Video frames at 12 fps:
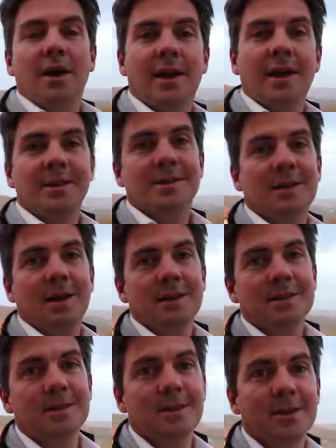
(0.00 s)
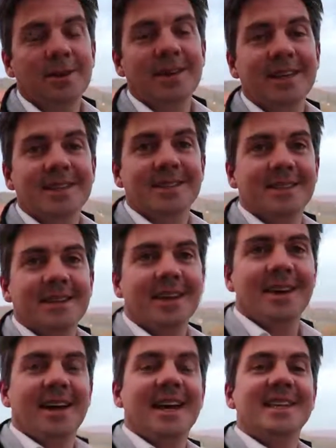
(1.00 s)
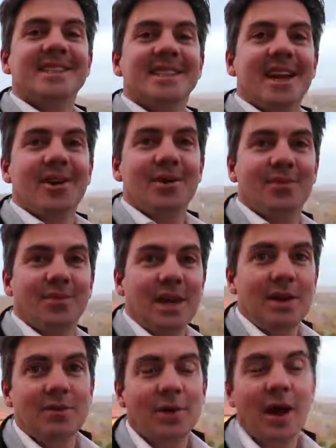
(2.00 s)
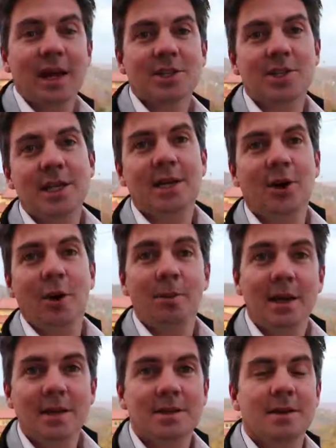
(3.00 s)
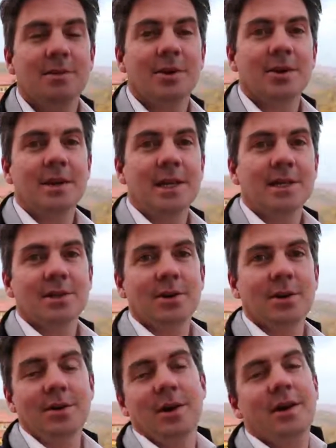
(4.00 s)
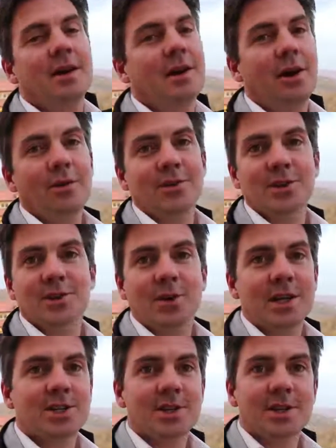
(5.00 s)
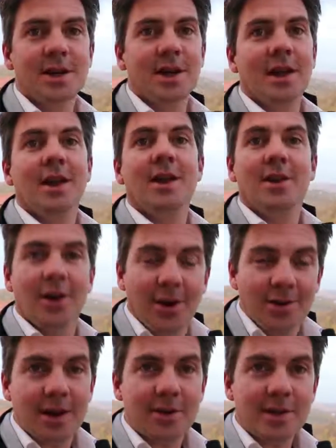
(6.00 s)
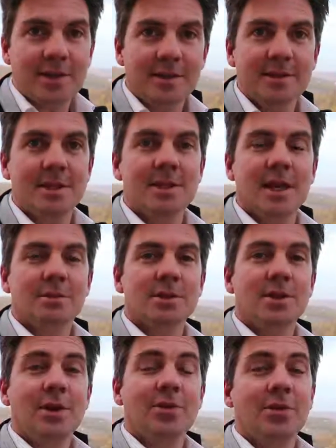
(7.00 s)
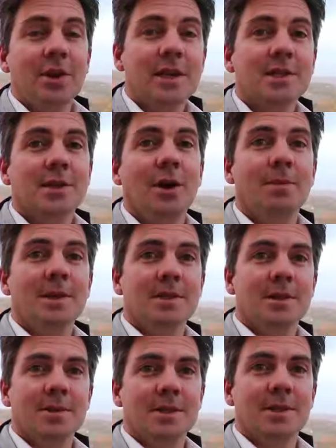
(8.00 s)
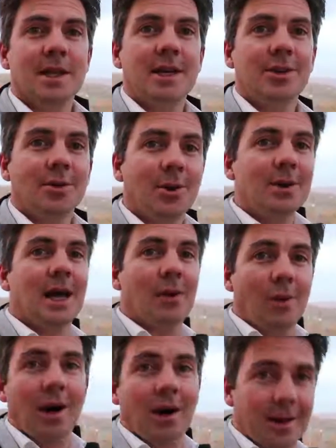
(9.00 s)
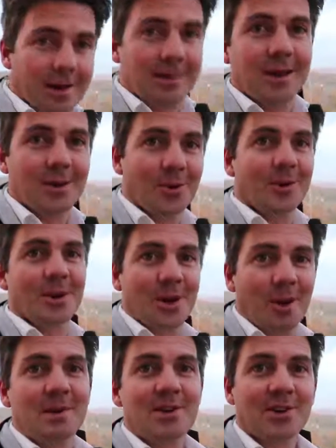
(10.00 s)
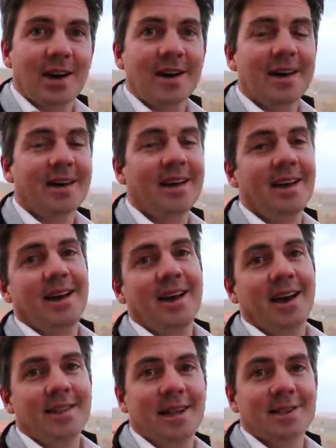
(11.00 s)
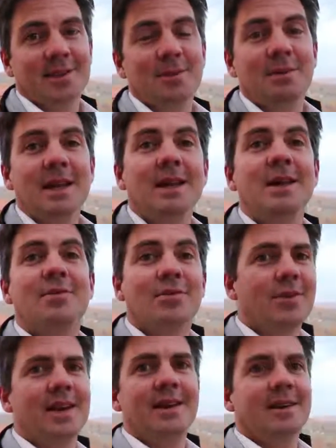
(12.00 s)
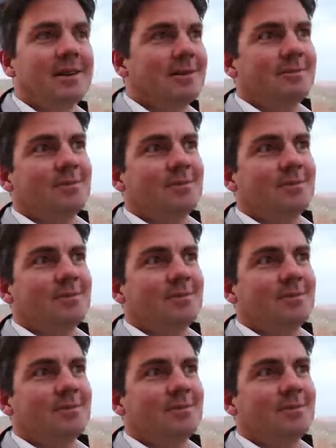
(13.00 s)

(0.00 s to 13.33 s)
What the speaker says: Okay, so lastly but not least, is there a fee for actually copying someone on Etoro? Obvious question. No, there isn't. It's absolutely free to copy someone. So they do all that work and they do all the copy trading, and that's completely free